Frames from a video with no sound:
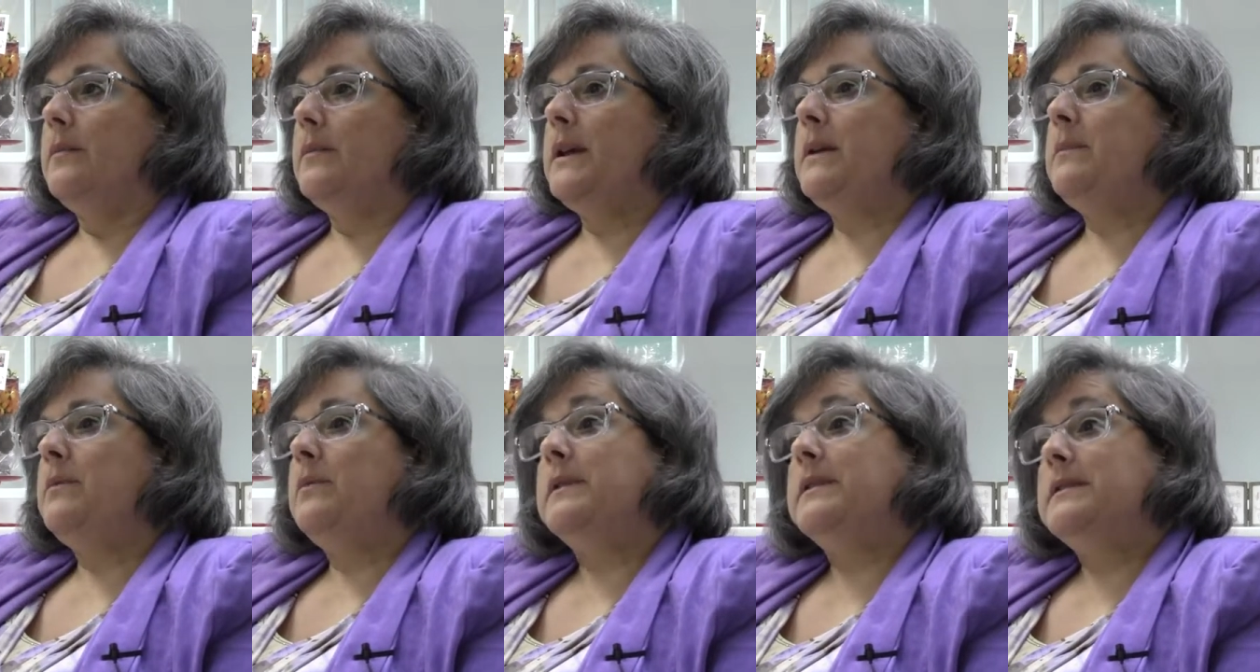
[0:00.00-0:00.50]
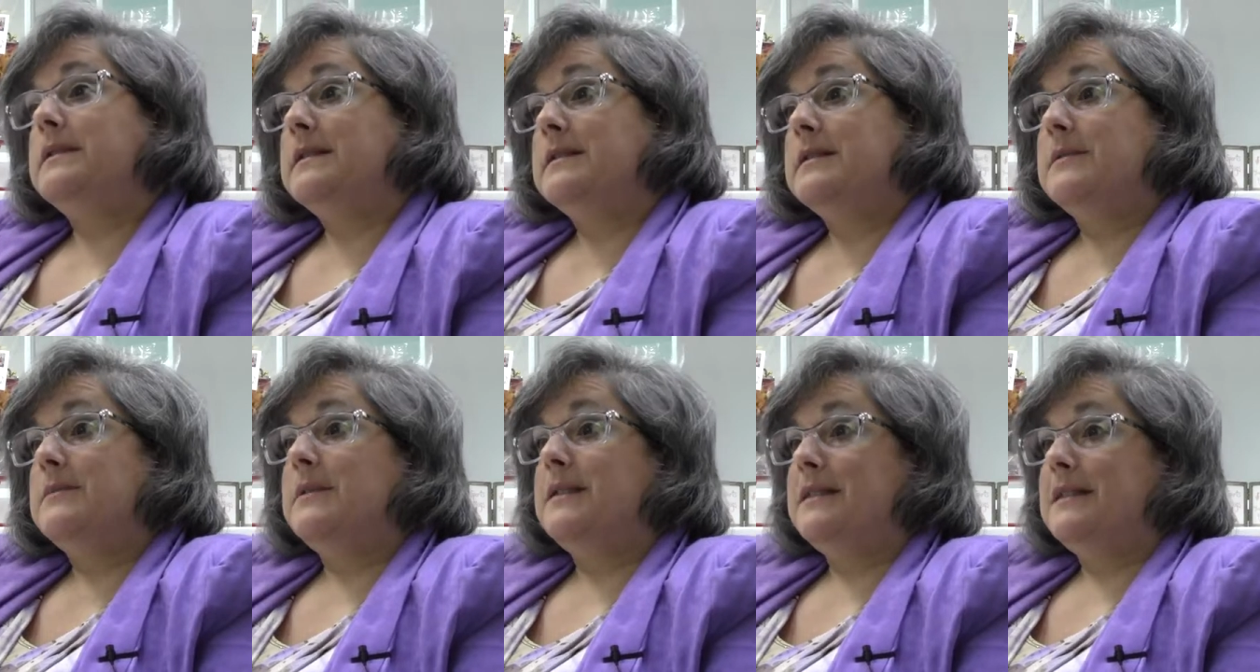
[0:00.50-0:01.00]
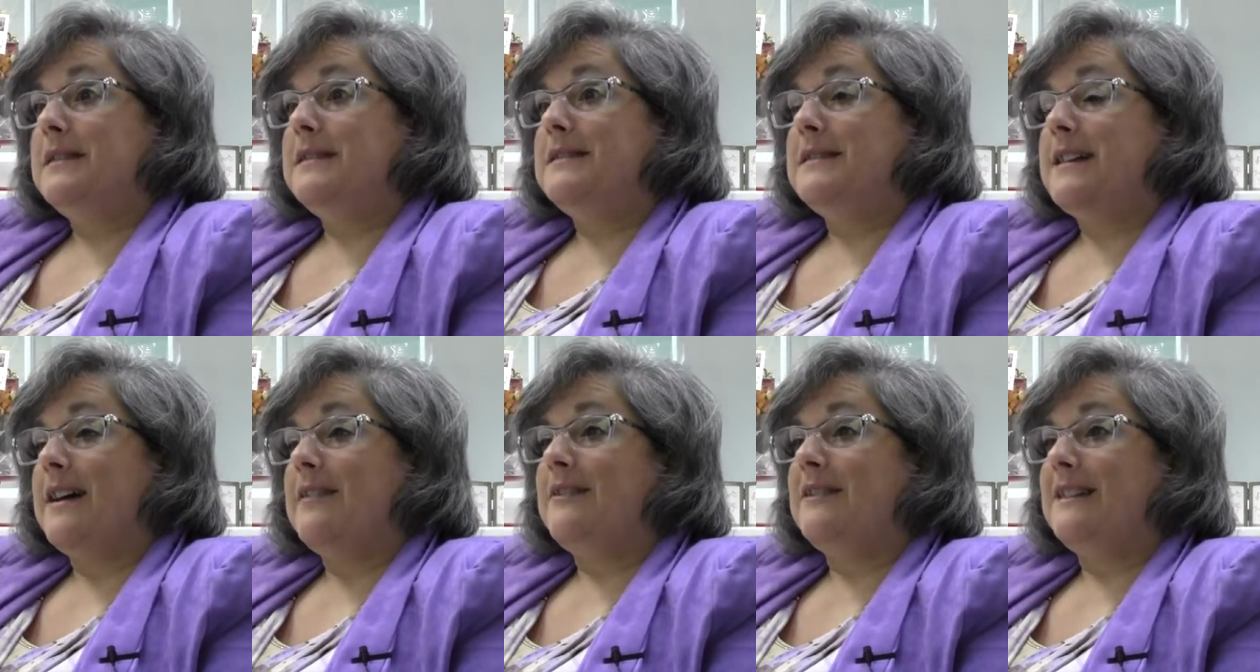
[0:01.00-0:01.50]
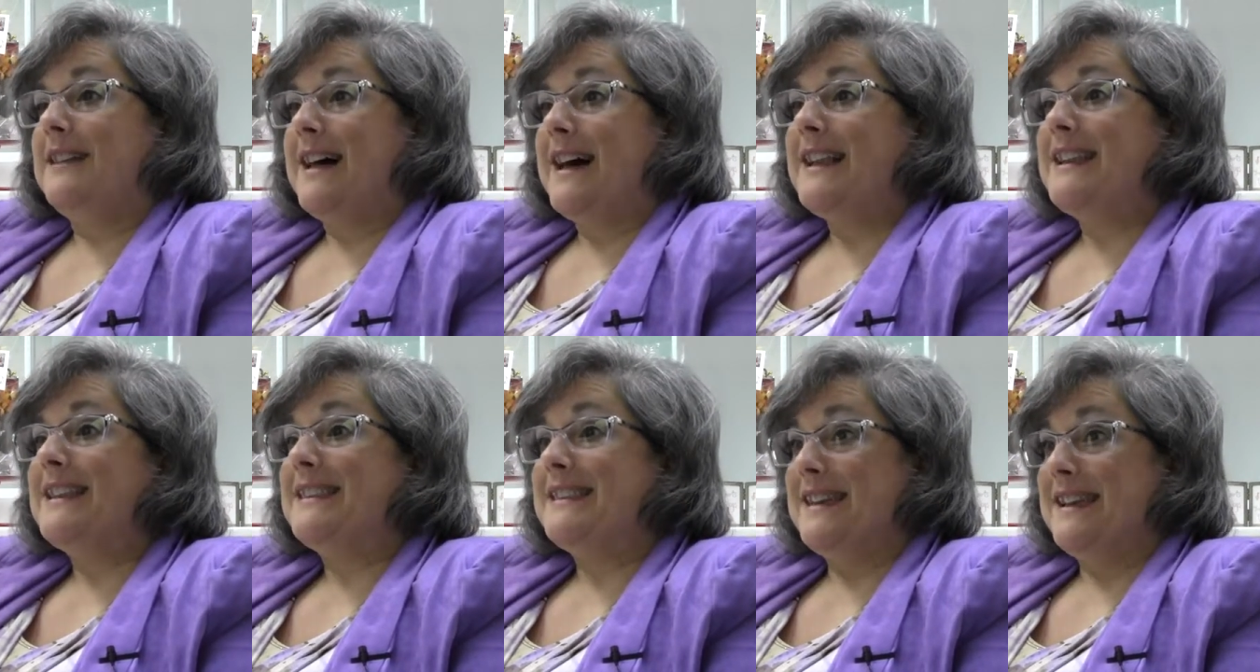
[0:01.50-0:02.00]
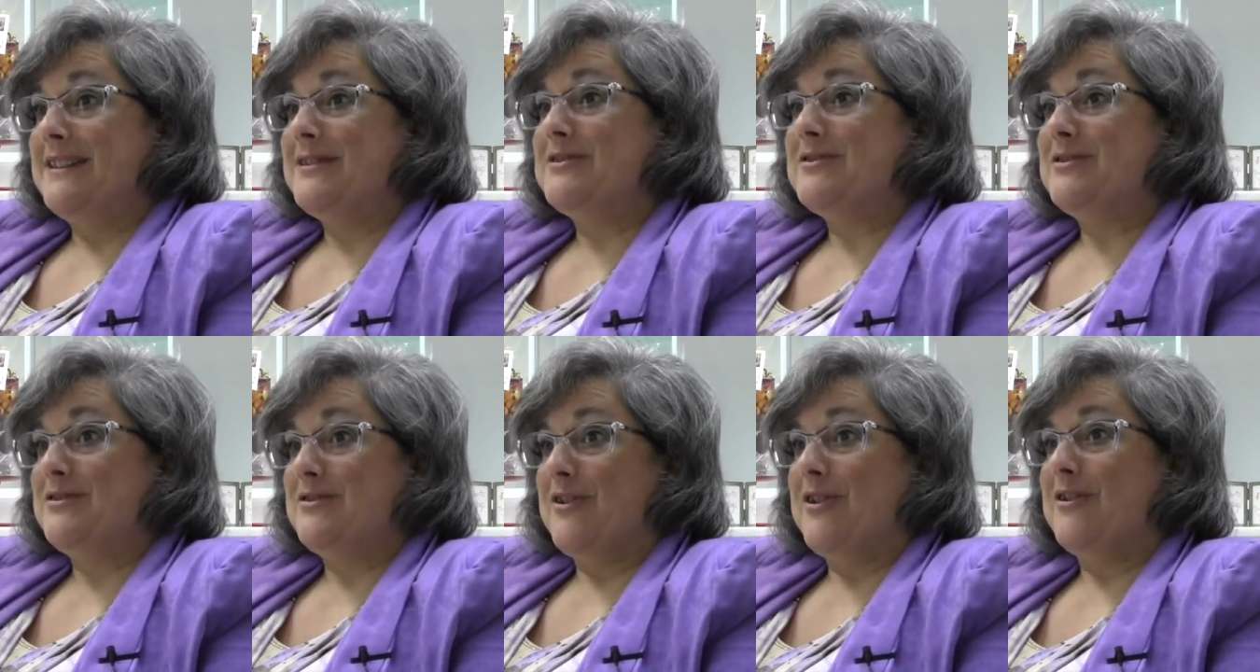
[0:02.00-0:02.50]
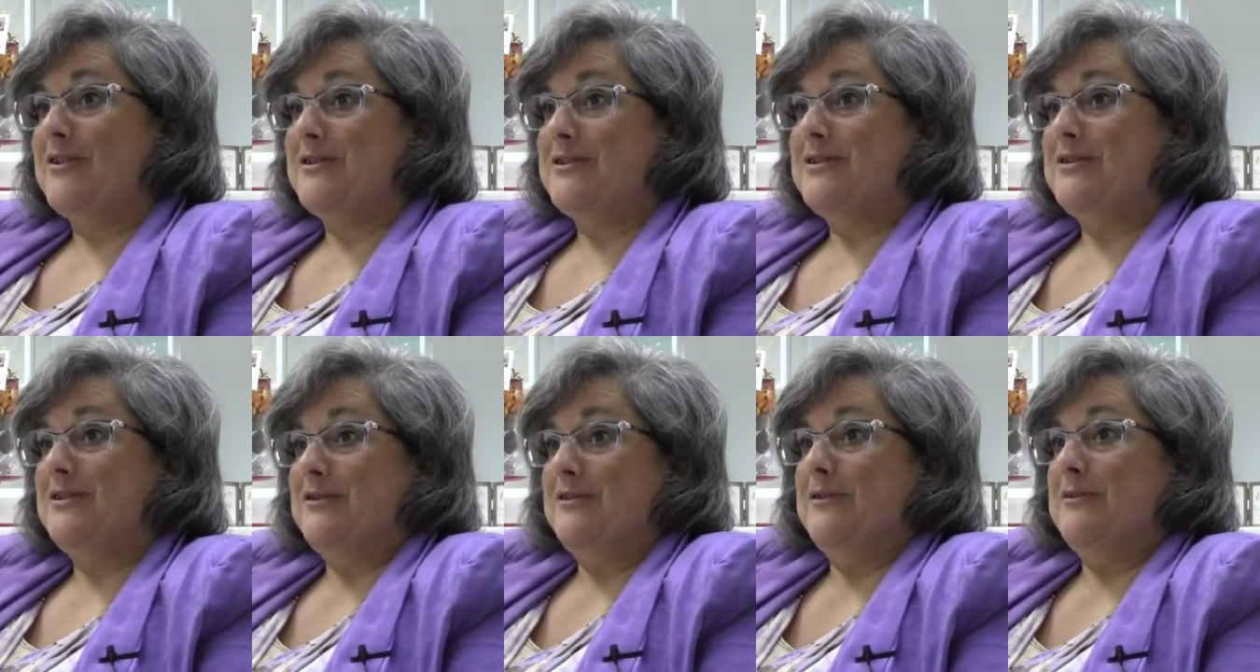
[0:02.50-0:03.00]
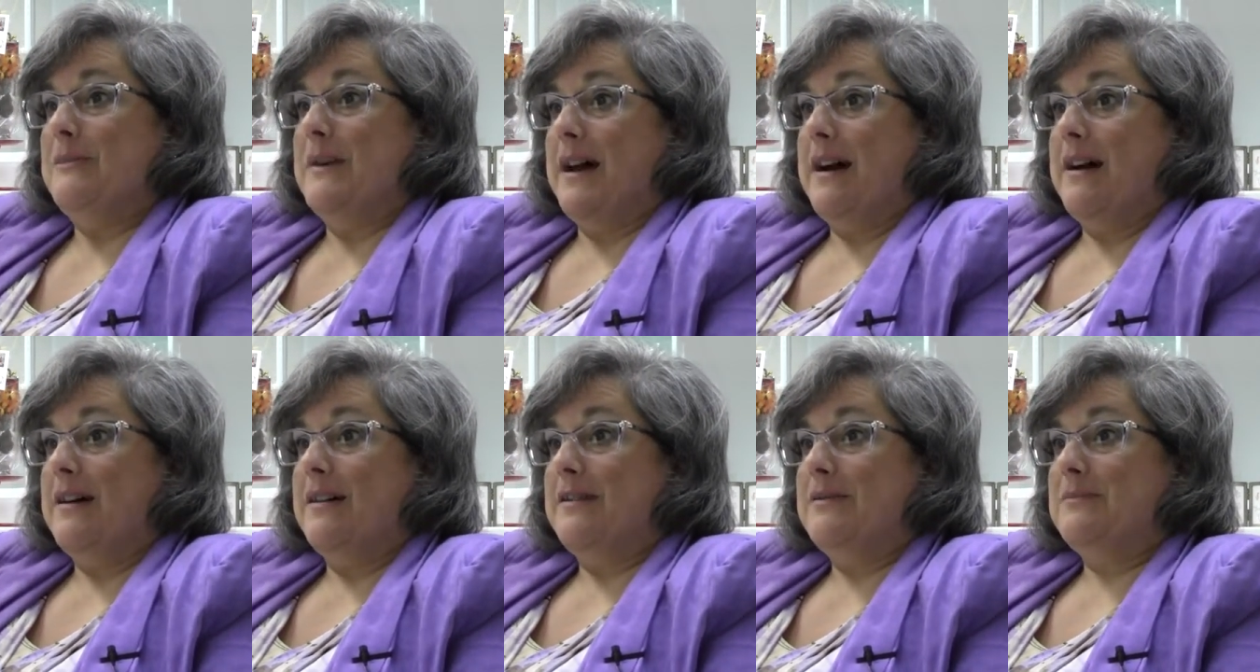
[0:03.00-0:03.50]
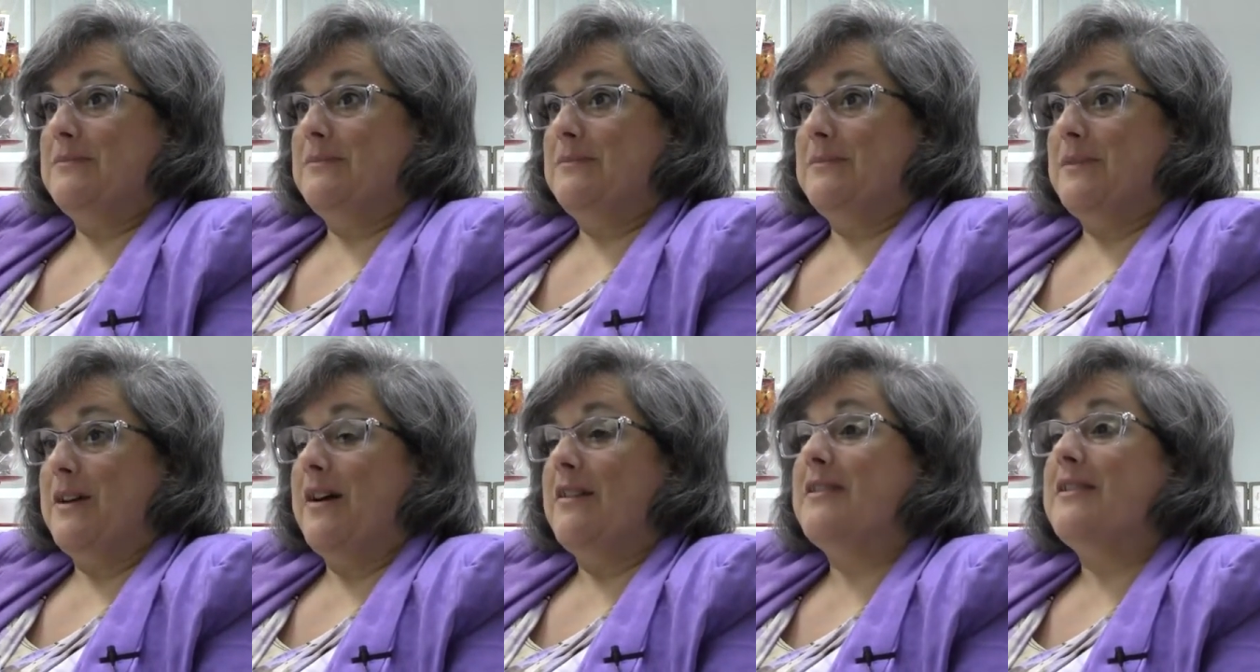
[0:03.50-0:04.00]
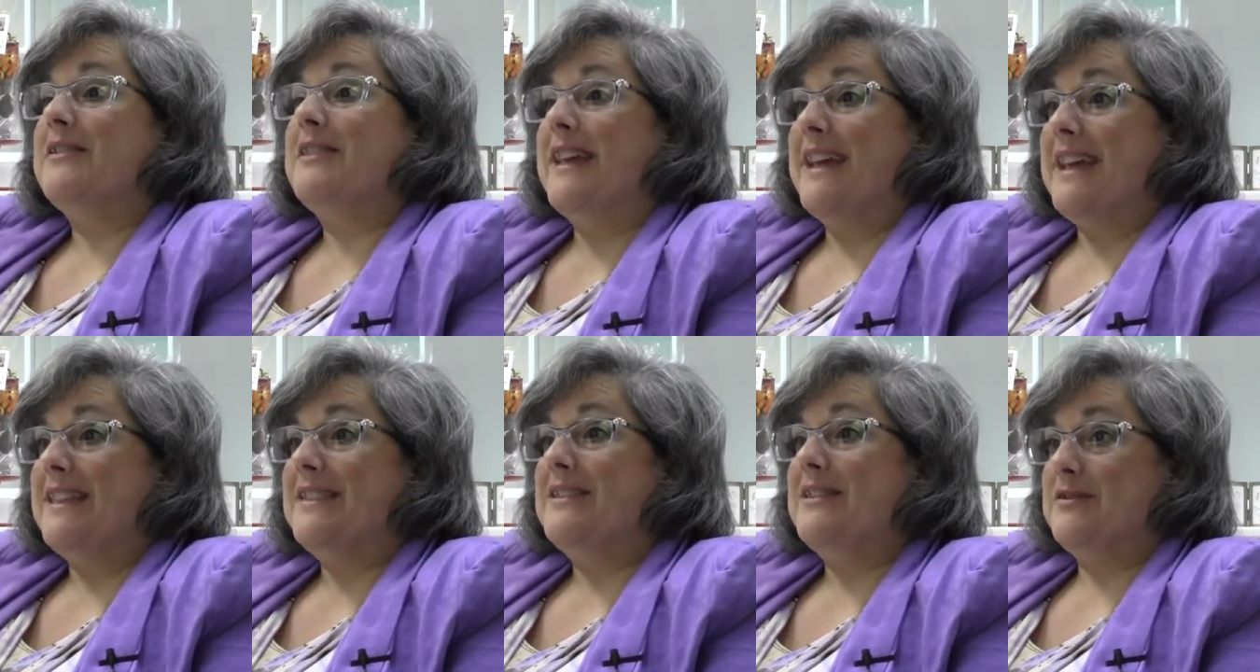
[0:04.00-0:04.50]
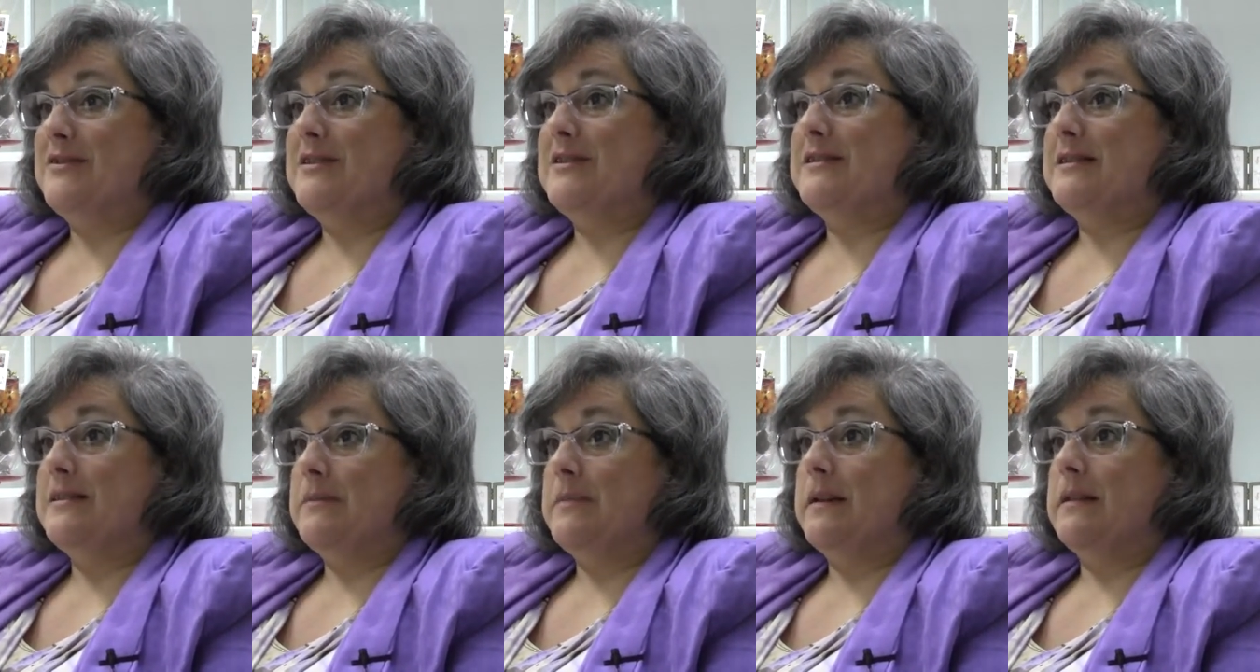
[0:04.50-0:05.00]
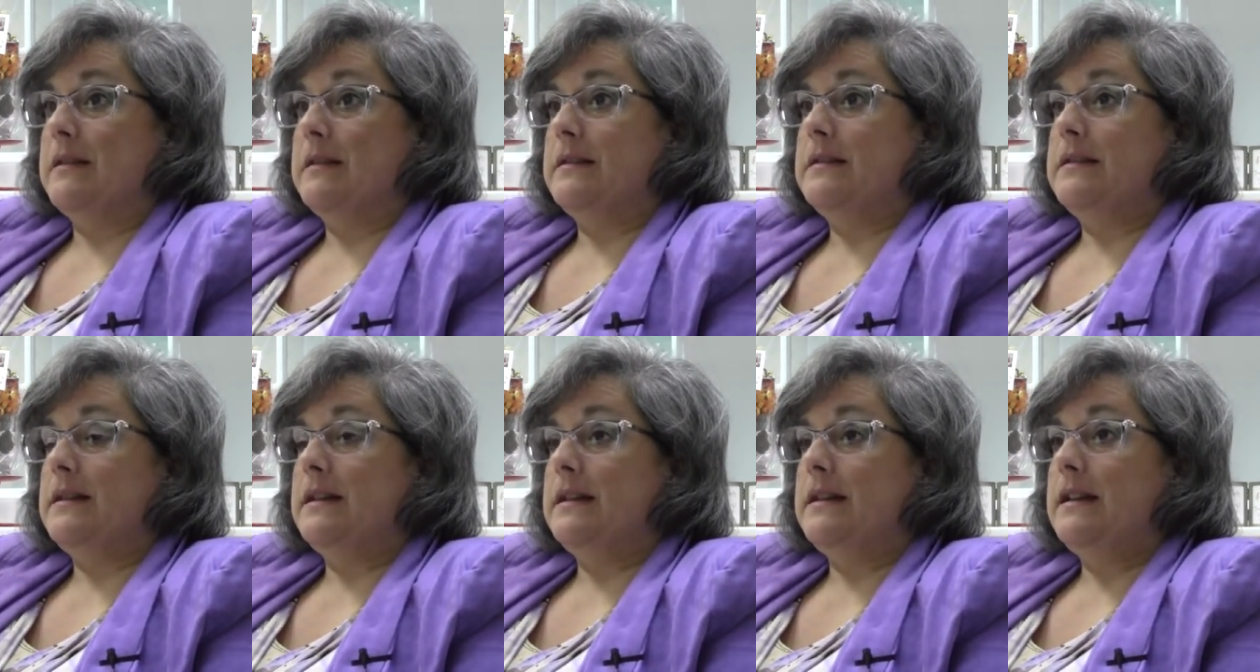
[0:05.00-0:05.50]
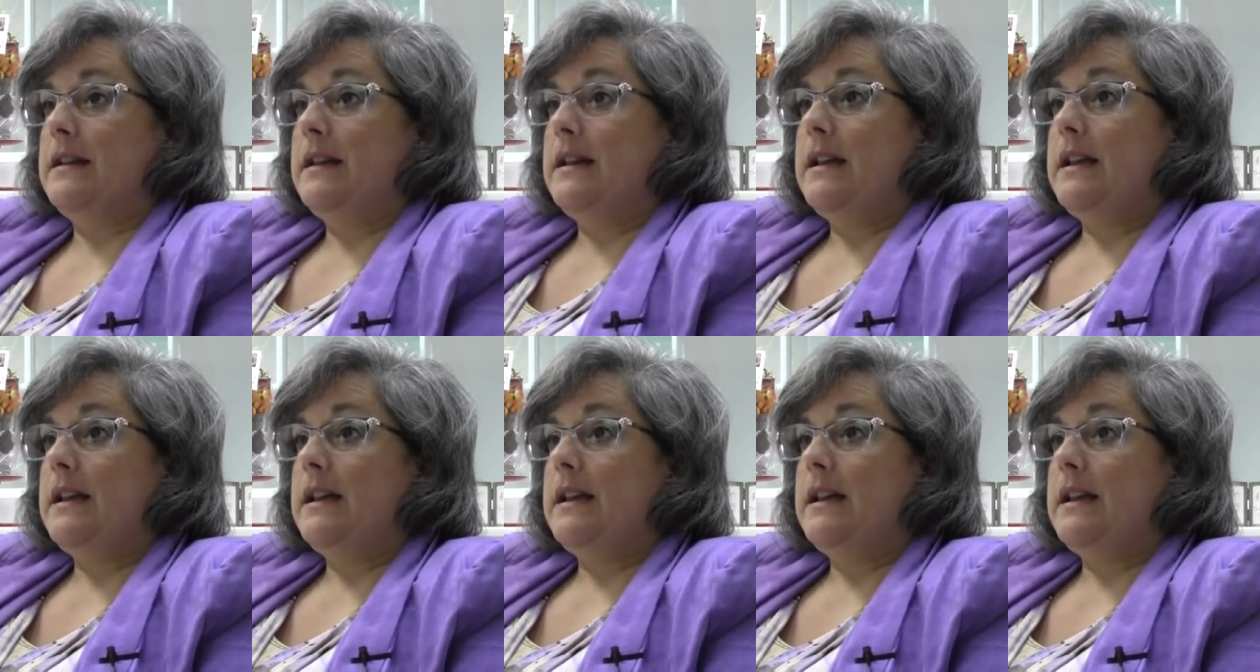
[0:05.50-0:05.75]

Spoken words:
People with disabilities have a lot of things to talk to you about other than their disability.